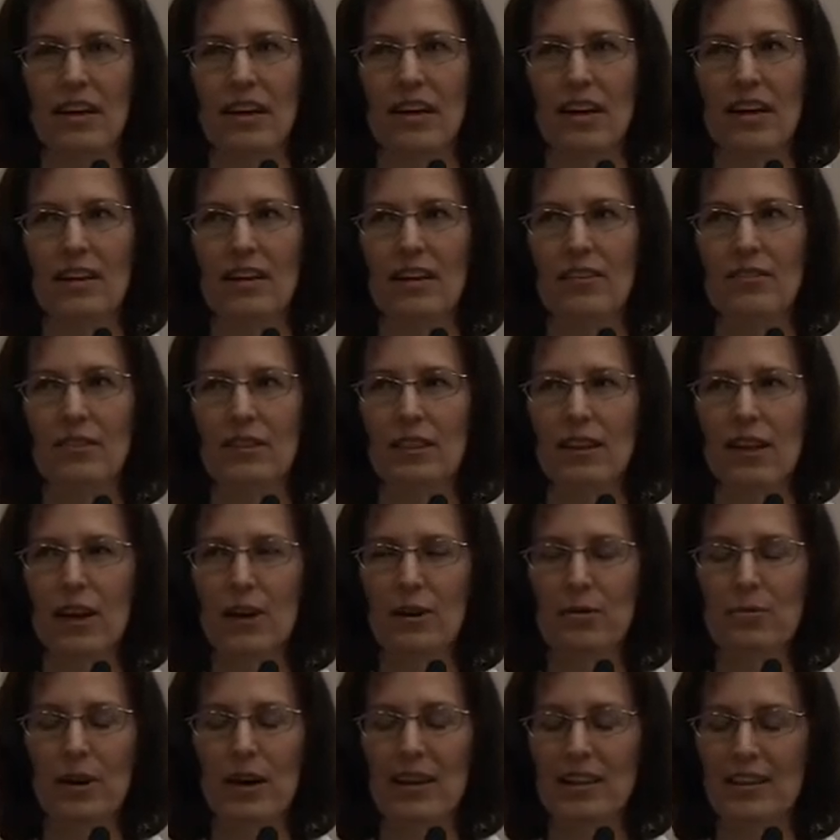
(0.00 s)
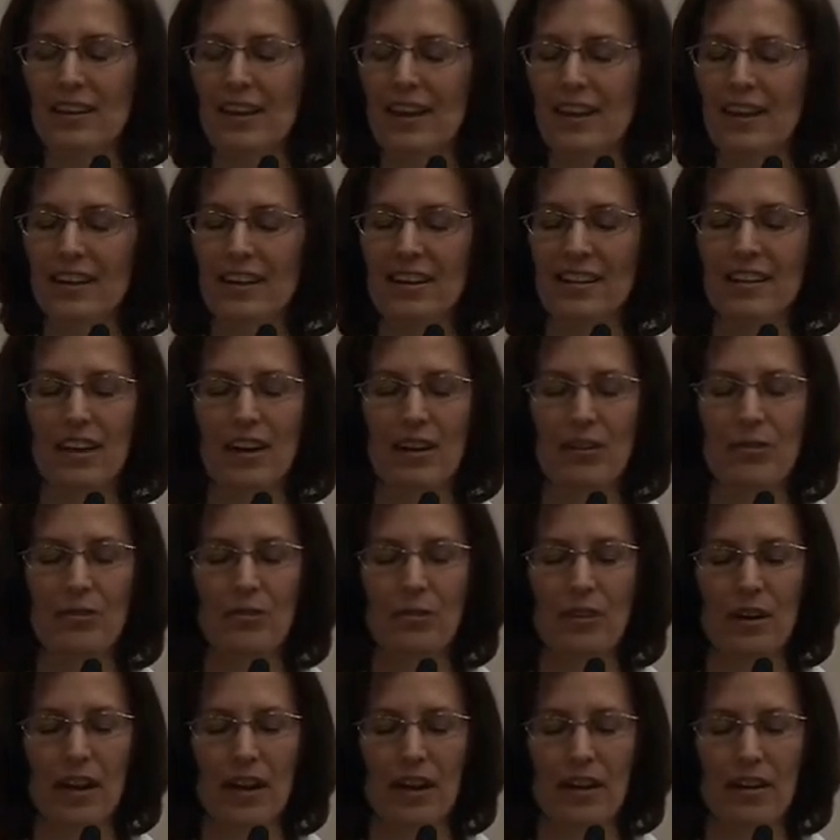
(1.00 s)
And I thought about that. I thought,
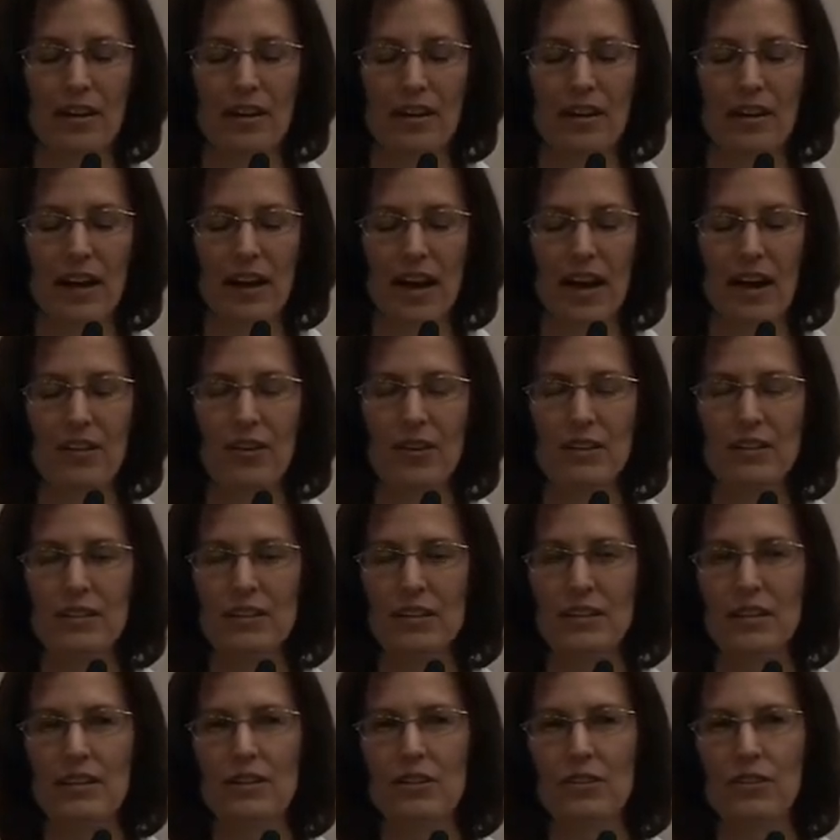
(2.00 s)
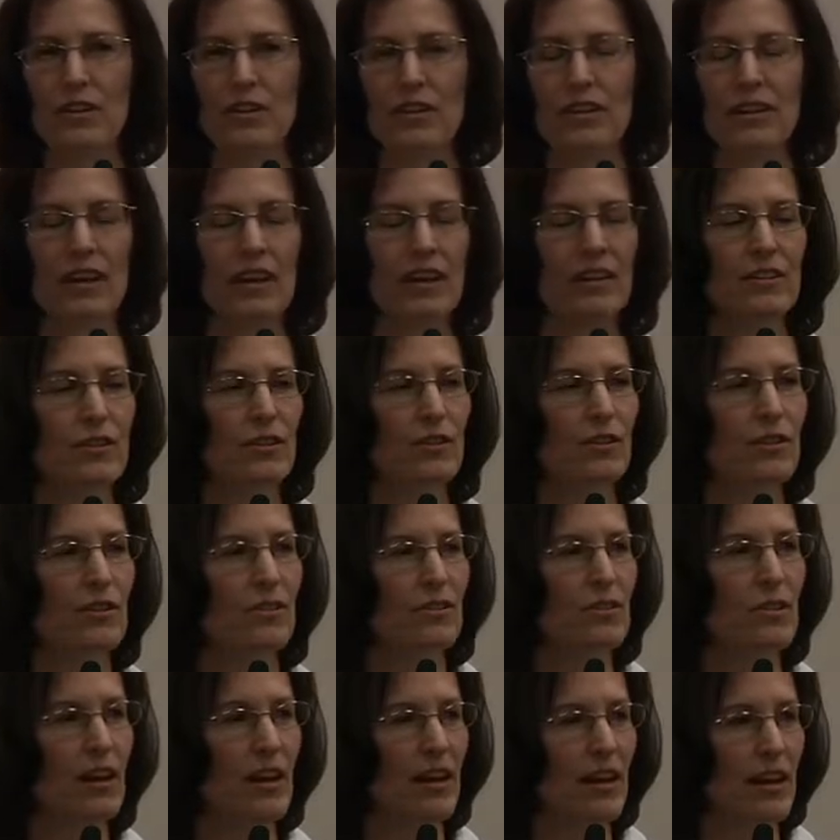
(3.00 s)
how is it that you could get
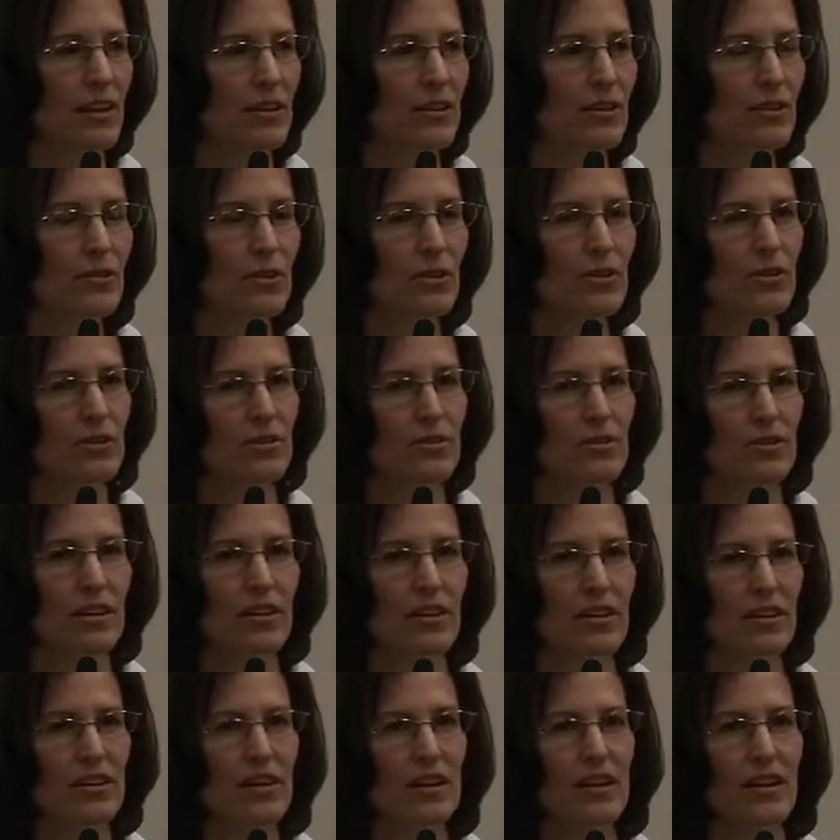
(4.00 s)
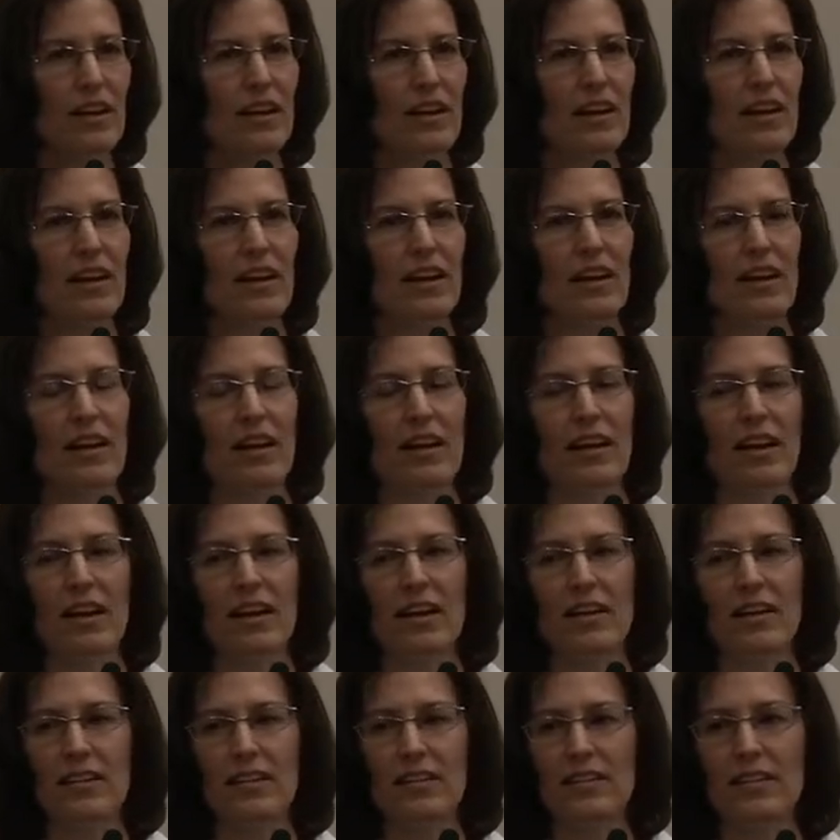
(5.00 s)
to the end of your career
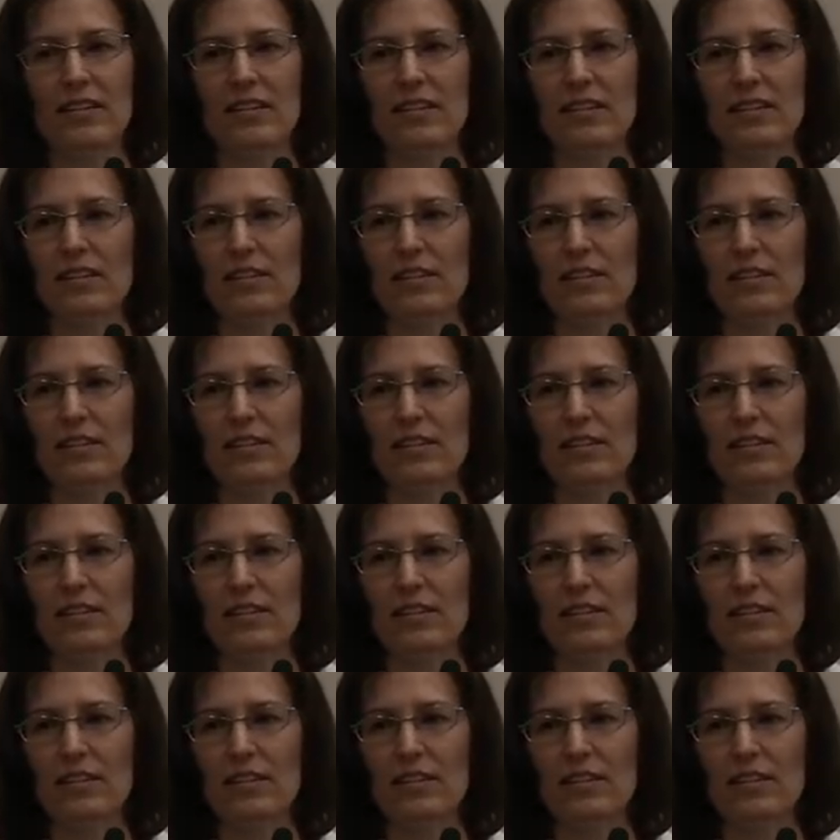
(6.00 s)
and,